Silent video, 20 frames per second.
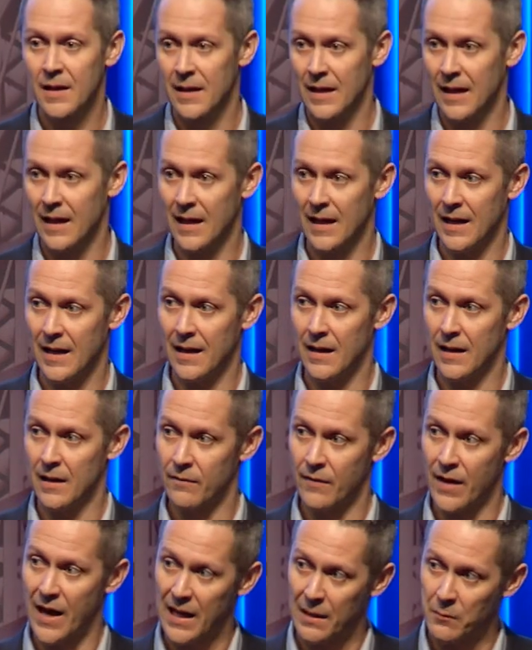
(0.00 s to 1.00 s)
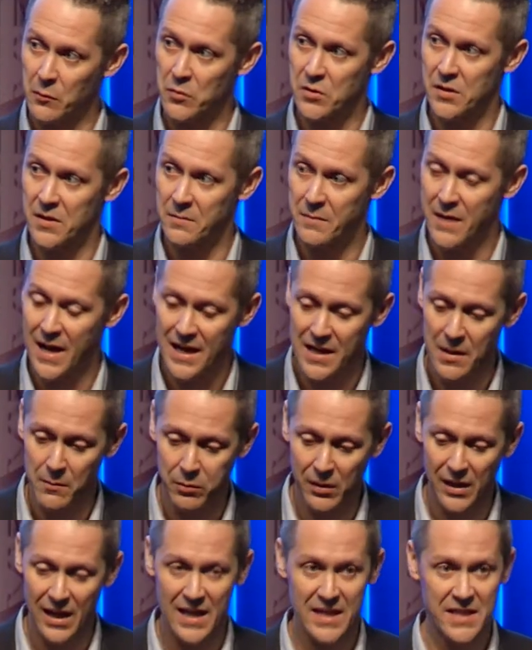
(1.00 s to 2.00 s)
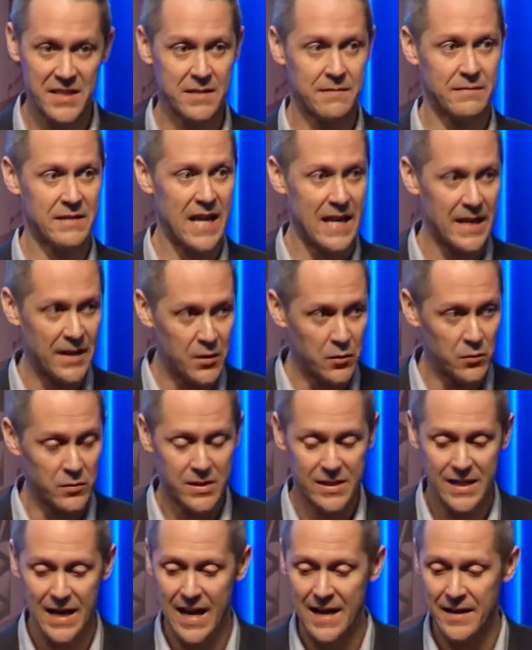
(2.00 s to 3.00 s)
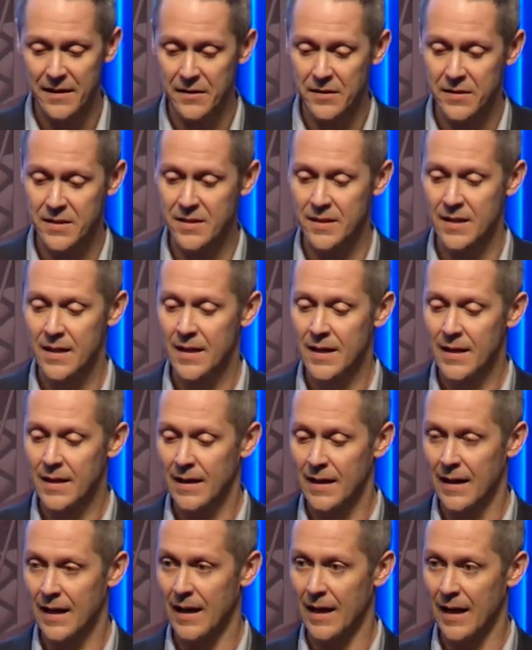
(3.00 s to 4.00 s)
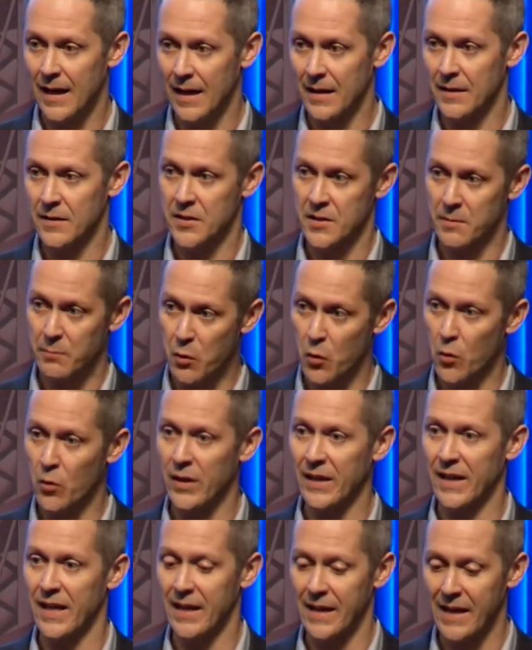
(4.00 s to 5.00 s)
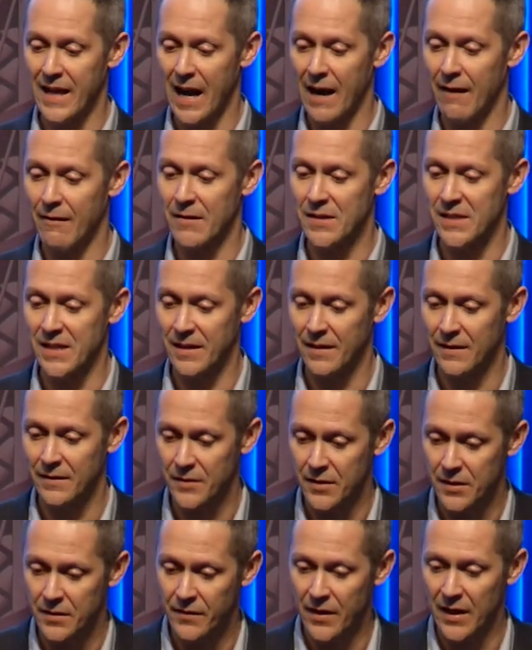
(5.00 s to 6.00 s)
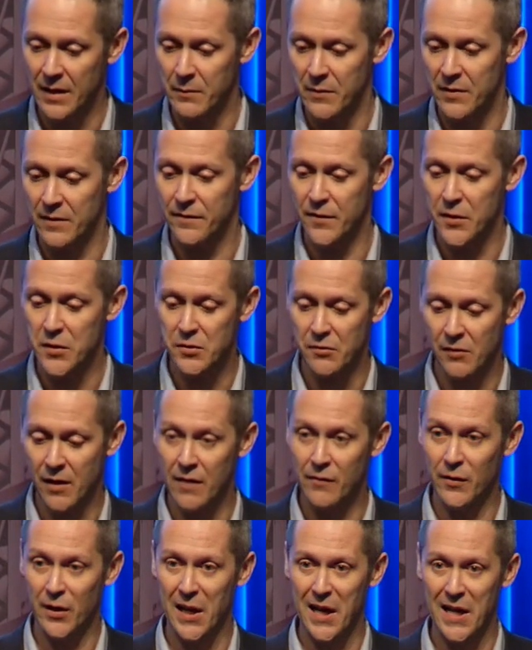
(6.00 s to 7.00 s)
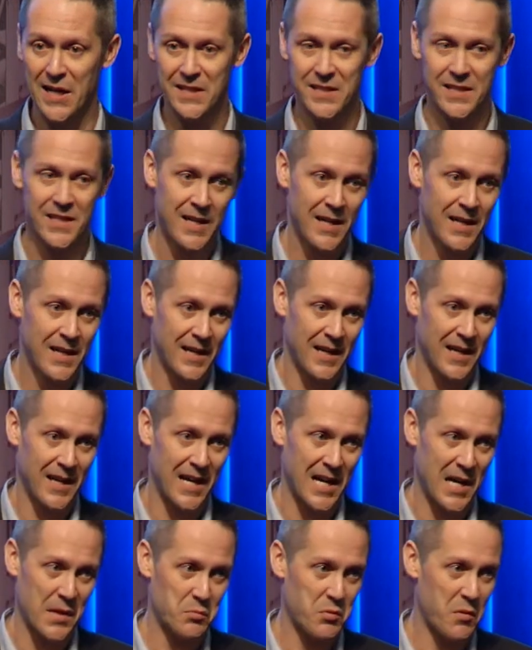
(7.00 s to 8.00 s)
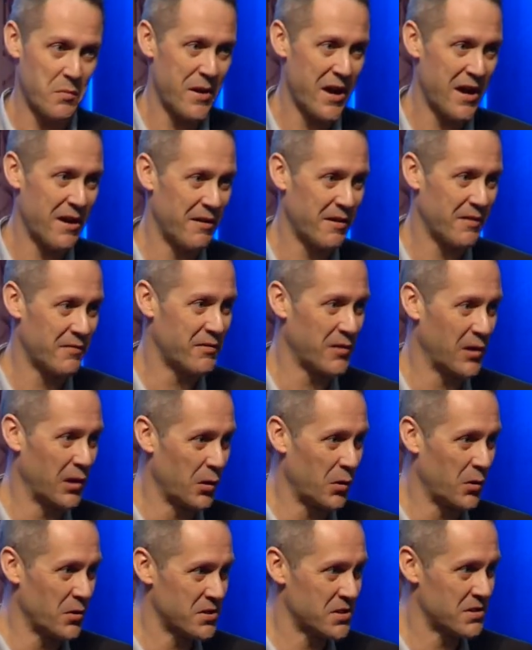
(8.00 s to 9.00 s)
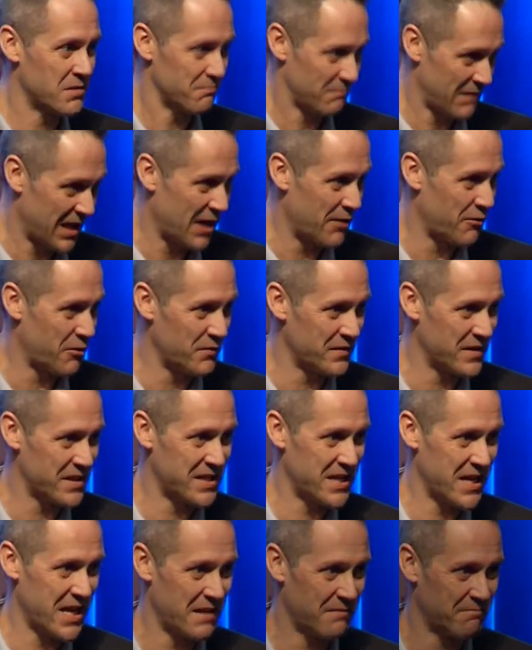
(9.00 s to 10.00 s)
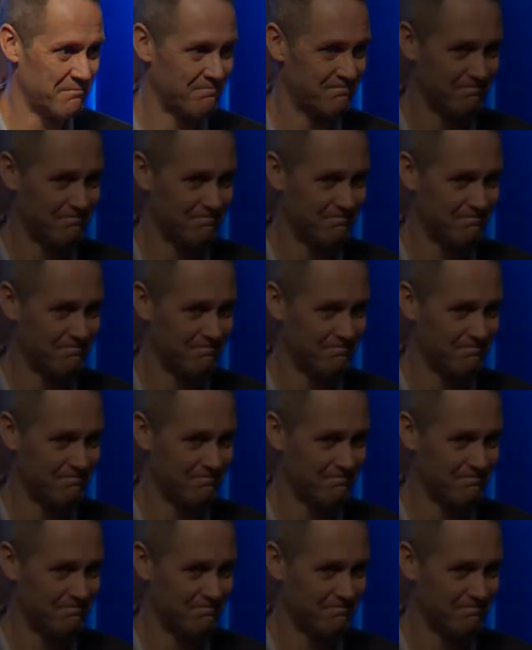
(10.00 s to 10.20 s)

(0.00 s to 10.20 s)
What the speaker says: available to the marketplace, technical standards, supporting and encouraging the development of future overlays, and preparing for a launch later on this year.